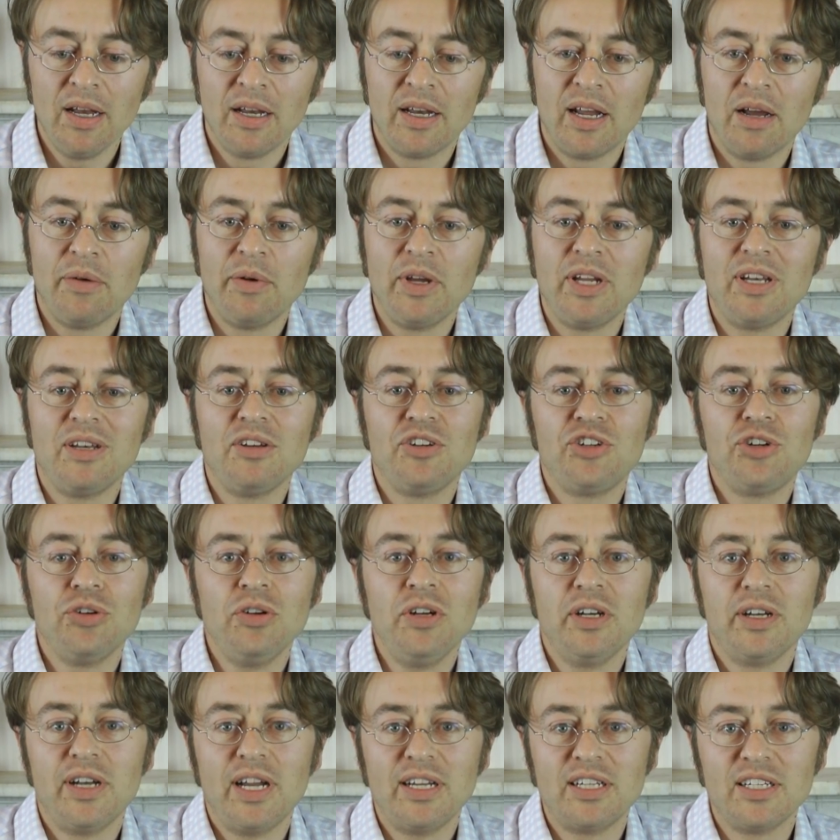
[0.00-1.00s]
Now, we
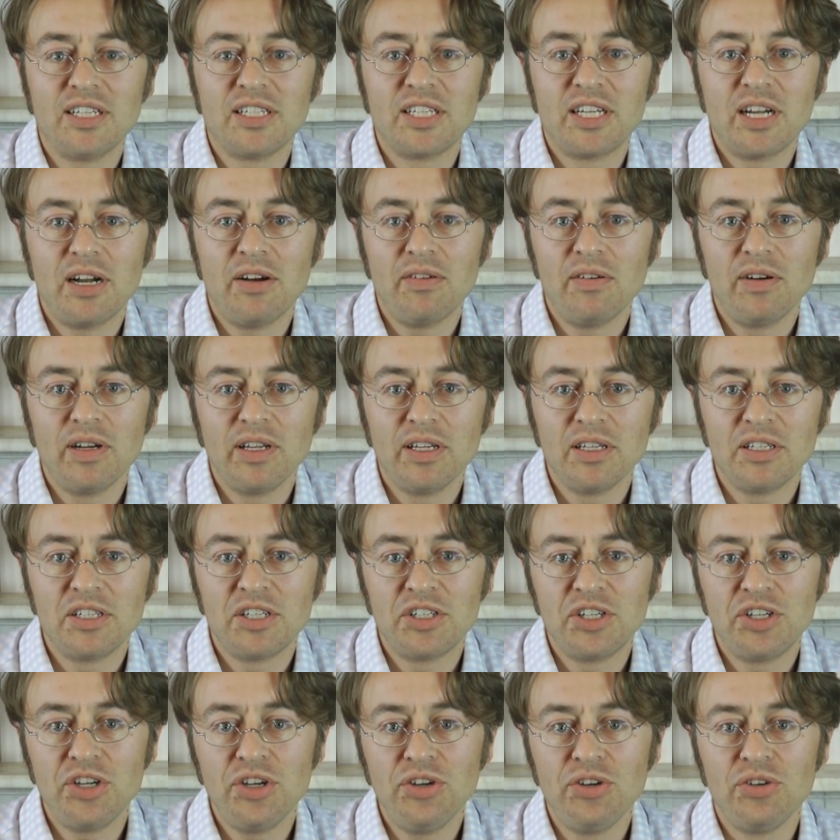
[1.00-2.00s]
shouldn't necessarily
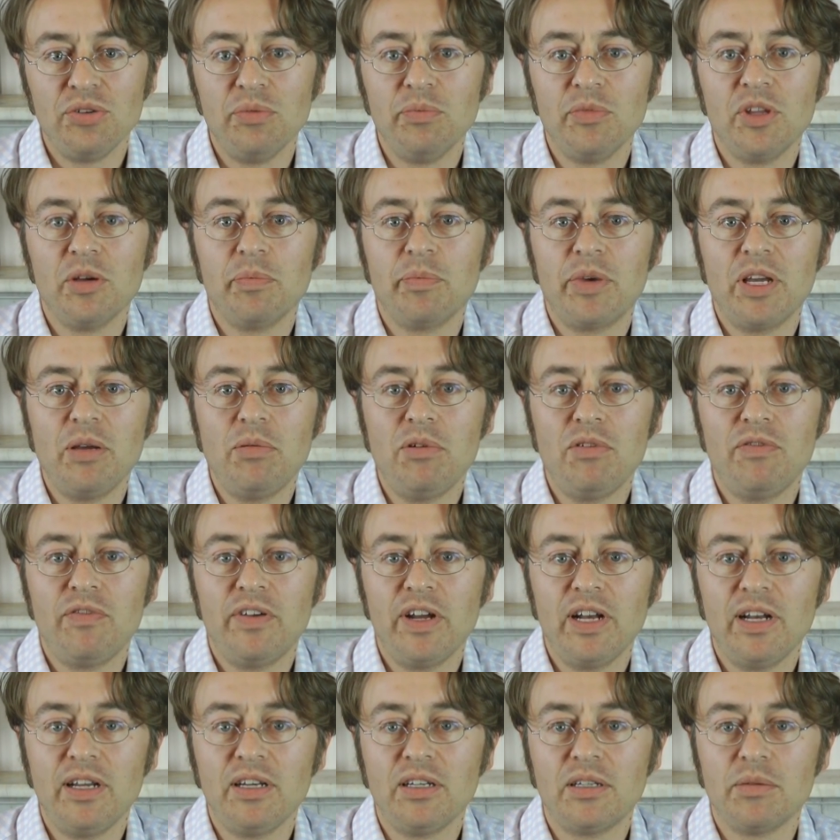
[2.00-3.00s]
assume that people
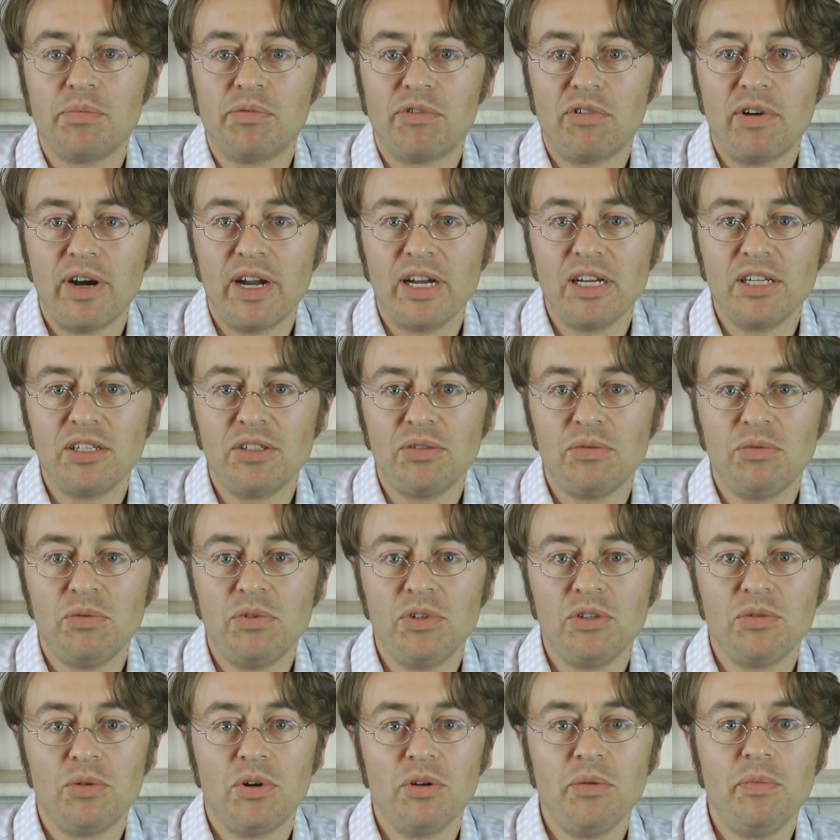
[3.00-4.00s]
feeling depressed
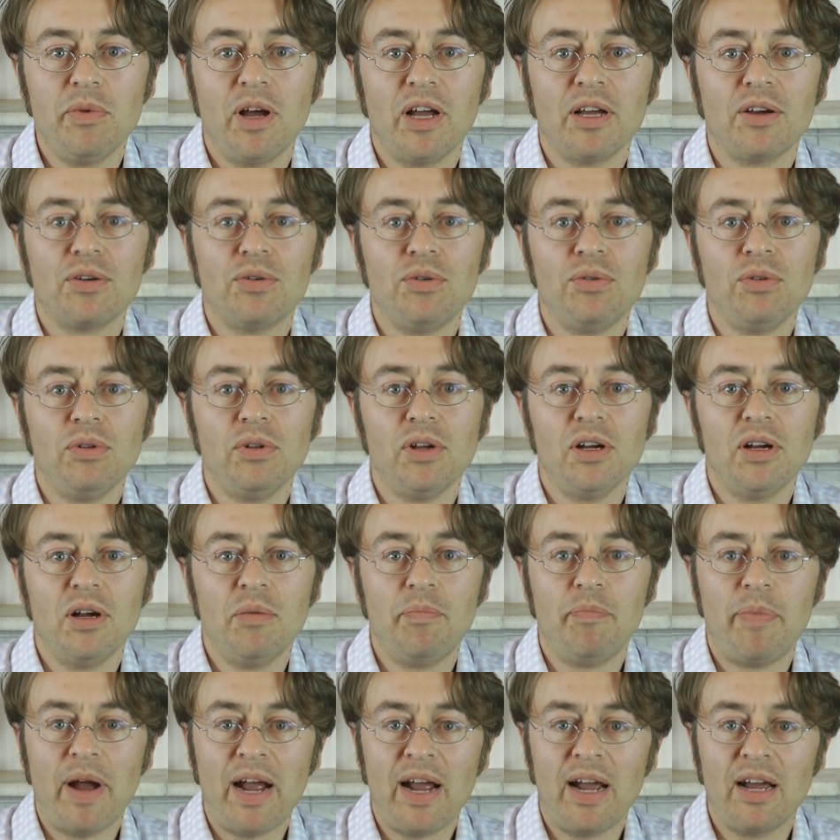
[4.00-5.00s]
was what we might call a
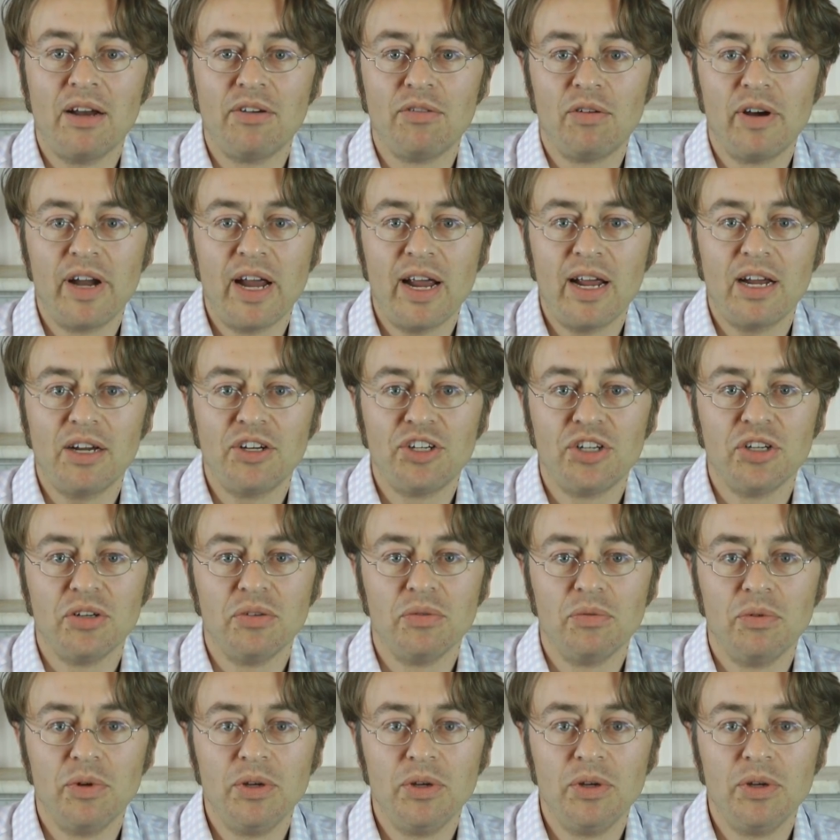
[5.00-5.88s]
bad reaction.